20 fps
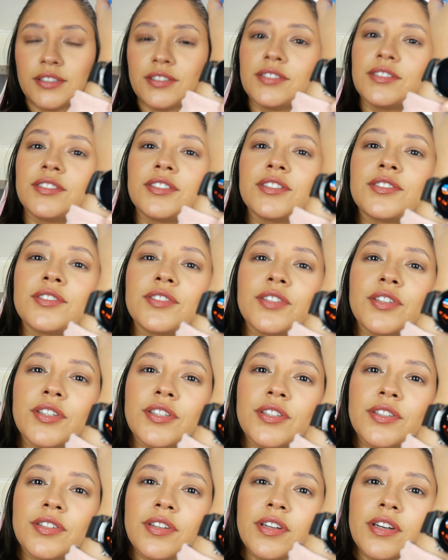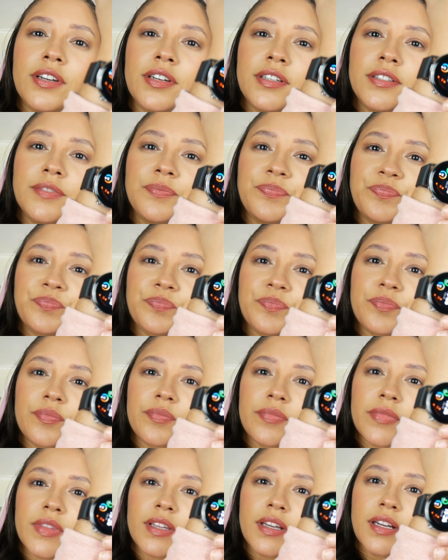just so you know,
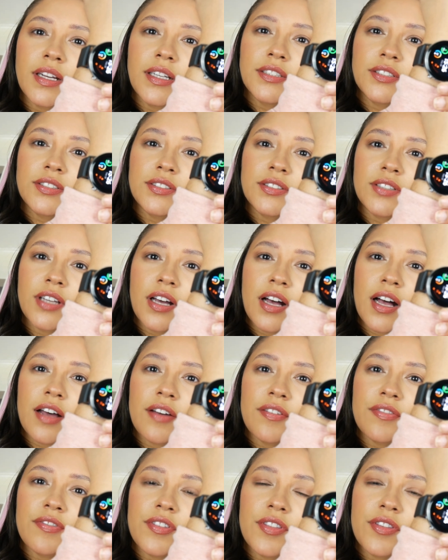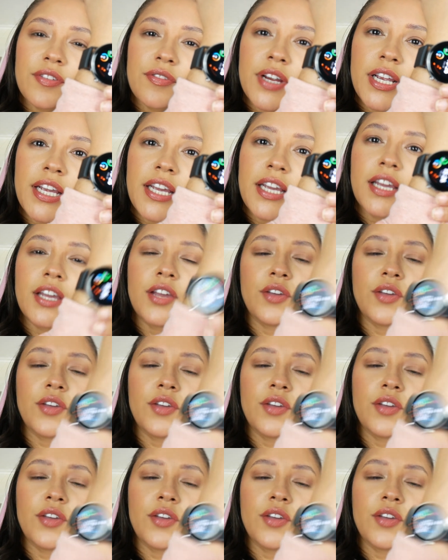it's 3:30.